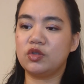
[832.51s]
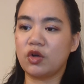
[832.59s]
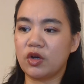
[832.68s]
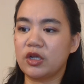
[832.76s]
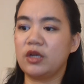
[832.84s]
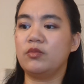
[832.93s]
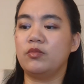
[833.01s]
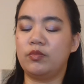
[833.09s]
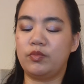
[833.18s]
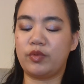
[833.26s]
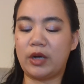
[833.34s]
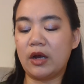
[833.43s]
dark
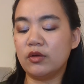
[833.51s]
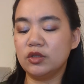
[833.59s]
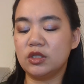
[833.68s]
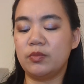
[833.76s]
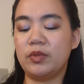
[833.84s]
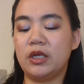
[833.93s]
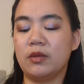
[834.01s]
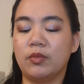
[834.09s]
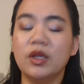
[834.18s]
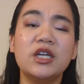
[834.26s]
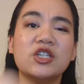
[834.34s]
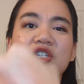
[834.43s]
and brown to be a
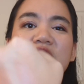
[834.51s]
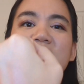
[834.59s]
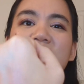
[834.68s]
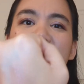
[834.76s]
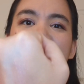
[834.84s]
blush.